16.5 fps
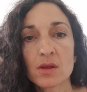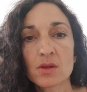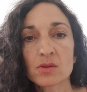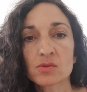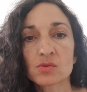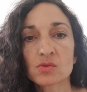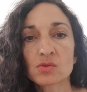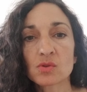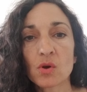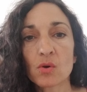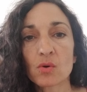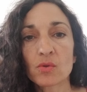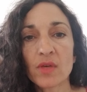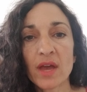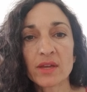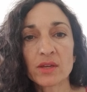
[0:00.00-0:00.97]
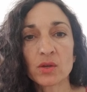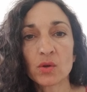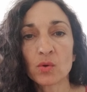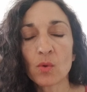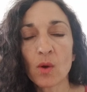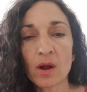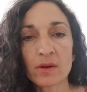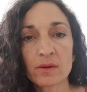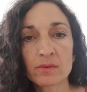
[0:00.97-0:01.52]
so that you
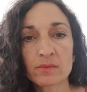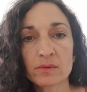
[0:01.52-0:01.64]
are